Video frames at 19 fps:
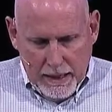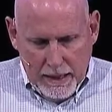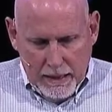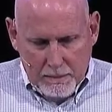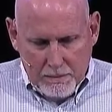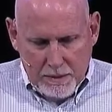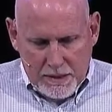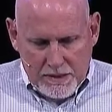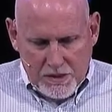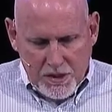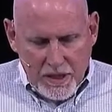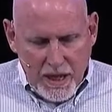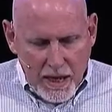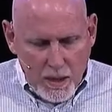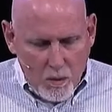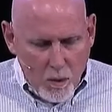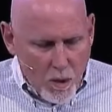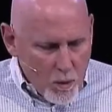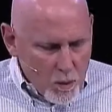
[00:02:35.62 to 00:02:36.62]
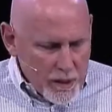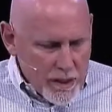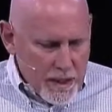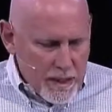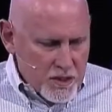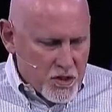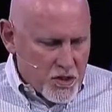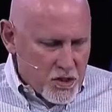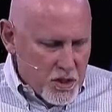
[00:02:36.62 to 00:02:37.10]
But today what we're
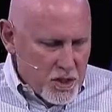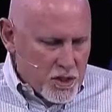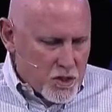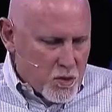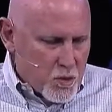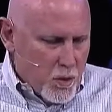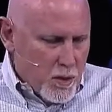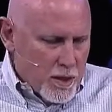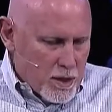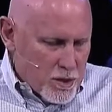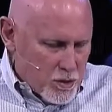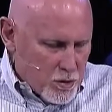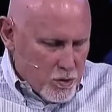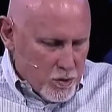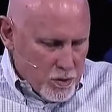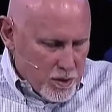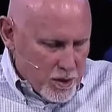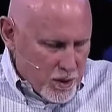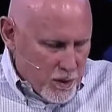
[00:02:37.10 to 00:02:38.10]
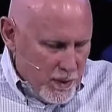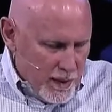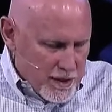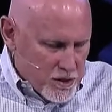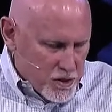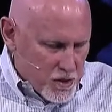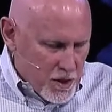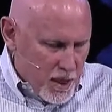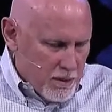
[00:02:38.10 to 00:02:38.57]
going to see is one of the truly
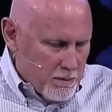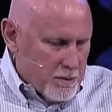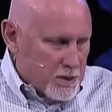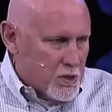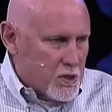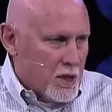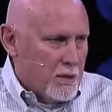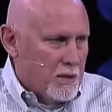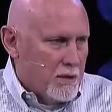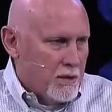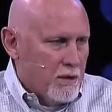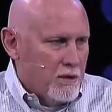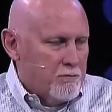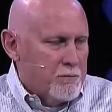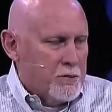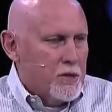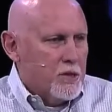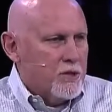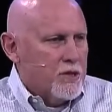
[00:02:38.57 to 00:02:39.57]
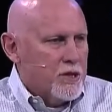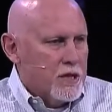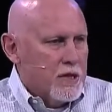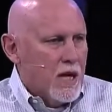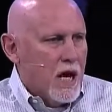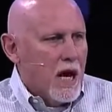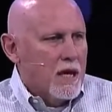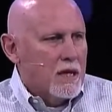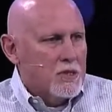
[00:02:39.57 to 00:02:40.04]
great statements of pure
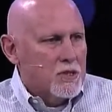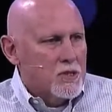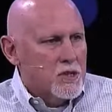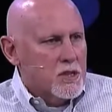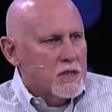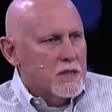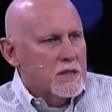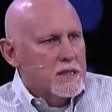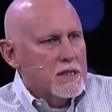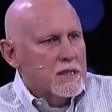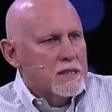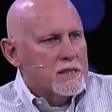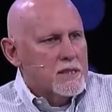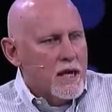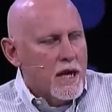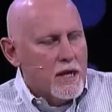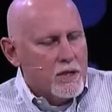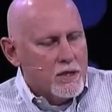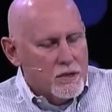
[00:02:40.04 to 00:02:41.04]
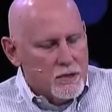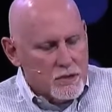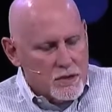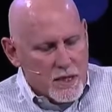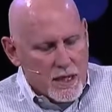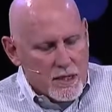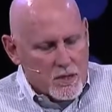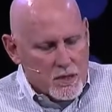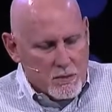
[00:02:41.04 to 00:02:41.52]
theology in the entire New
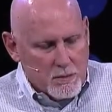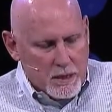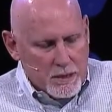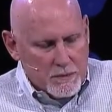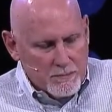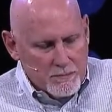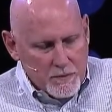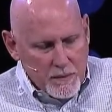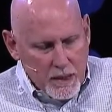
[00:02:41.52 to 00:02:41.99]
Testament.